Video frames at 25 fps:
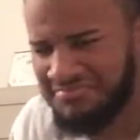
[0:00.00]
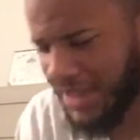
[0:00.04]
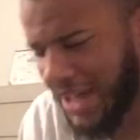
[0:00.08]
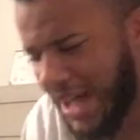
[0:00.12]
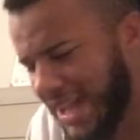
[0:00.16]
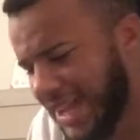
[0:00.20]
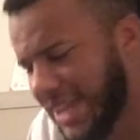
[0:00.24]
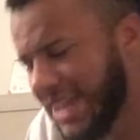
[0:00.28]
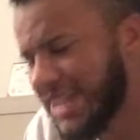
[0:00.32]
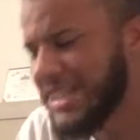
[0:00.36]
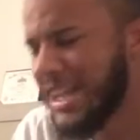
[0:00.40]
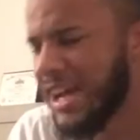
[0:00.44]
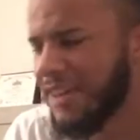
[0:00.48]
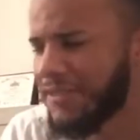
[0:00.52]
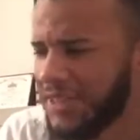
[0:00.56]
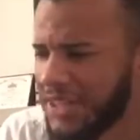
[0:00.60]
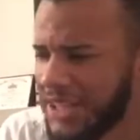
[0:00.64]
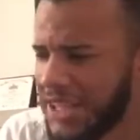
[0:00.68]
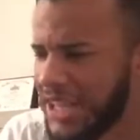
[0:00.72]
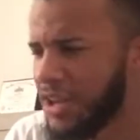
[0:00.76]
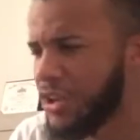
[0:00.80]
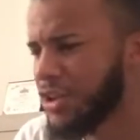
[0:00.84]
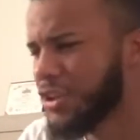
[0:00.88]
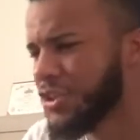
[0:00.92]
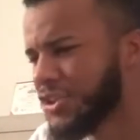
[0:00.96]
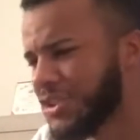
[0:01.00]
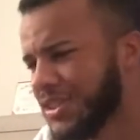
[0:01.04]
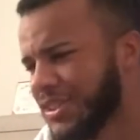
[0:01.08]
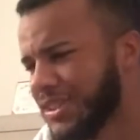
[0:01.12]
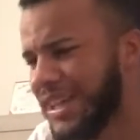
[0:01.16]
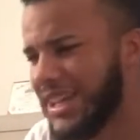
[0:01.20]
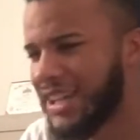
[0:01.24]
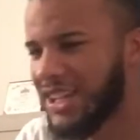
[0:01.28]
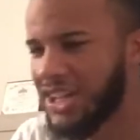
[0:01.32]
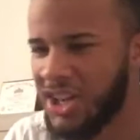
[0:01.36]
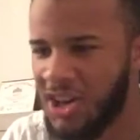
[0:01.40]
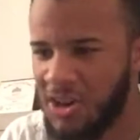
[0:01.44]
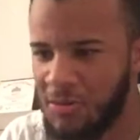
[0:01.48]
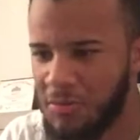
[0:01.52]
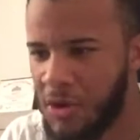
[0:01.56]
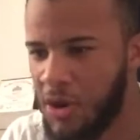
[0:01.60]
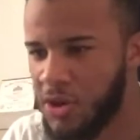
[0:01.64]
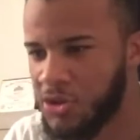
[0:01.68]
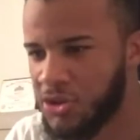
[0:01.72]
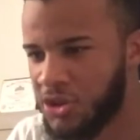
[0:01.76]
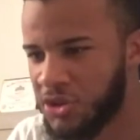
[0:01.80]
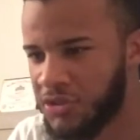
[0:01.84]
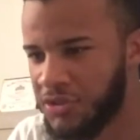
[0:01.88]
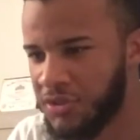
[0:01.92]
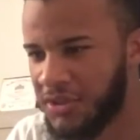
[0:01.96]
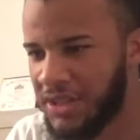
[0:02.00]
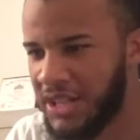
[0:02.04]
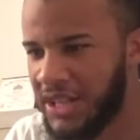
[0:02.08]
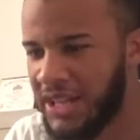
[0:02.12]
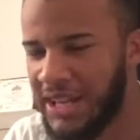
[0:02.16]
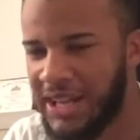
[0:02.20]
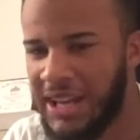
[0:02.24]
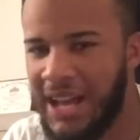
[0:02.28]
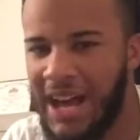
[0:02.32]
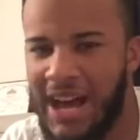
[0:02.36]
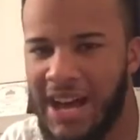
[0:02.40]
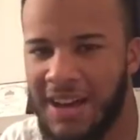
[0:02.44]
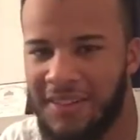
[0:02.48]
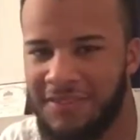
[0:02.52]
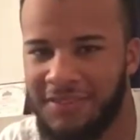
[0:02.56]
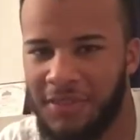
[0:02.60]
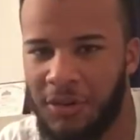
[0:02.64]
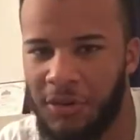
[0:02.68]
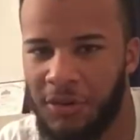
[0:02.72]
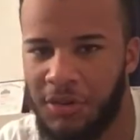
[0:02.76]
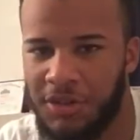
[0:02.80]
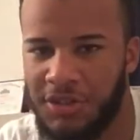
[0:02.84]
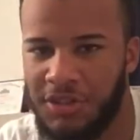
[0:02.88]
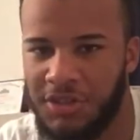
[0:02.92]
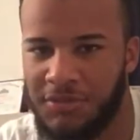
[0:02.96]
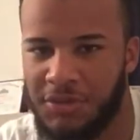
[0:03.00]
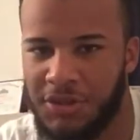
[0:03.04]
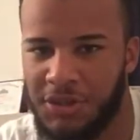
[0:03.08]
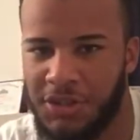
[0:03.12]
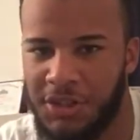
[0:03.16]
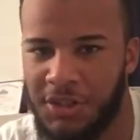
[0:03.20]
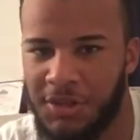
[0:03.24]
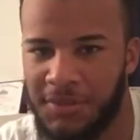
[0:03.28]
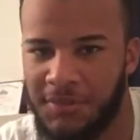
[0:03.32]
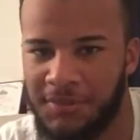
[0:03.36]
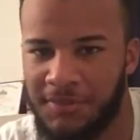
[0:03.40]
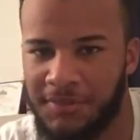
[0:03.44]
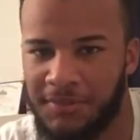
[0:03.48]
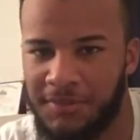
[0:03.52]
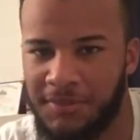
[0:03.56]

I can definitely hear this in like commercials for like an iPhone or some shit.